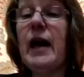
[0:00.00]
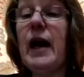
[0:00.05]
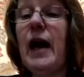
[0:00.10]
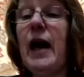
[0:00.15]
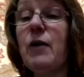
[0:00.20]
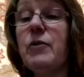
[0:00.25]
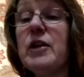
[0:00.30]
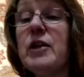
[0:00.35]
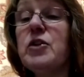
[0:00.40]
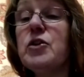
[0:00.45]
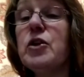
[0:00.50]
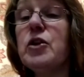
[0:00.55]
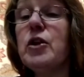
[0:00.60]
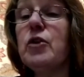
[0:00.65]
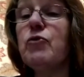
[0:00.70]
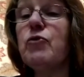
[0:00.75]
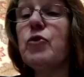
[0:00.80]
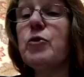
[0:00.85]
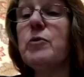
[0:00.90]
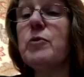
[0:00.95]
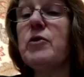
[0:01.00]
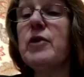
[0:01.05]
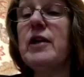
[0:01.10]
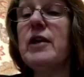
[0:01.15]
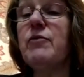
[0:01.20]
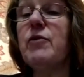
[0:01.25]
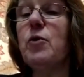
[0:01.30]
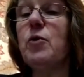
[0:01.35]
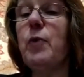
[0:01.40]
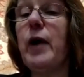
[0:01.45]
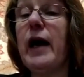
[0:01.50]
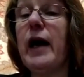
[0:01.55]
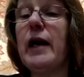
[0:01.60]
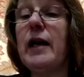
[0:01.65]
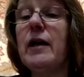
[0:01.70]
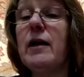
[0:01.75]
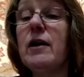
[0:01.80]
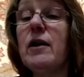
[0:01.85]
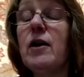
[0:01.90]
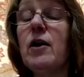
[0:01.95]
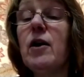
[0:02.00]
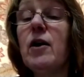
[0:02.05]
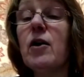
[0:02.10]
how they turned from their evil way,